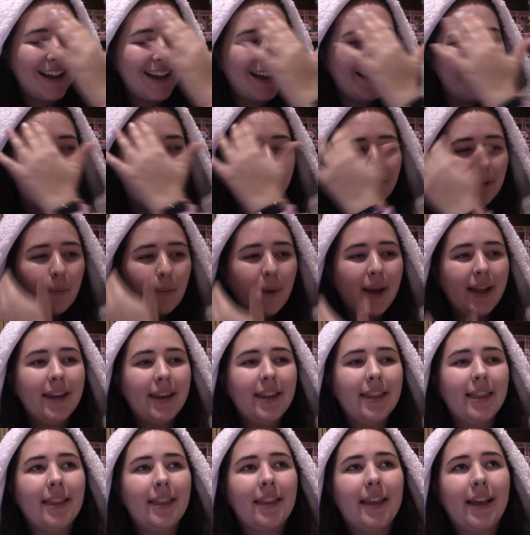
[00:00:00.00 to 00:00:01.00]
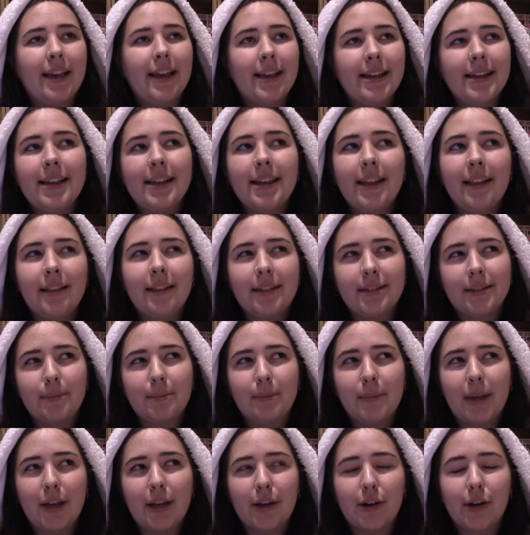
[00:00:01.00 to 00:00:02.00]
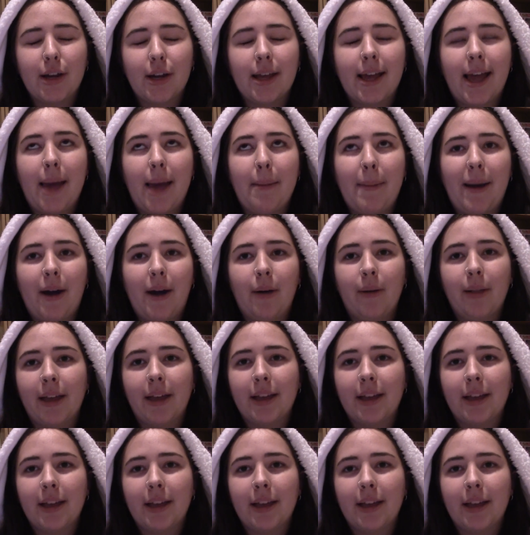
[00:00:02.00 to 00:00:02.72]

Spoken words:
And like when his meet and greet came out,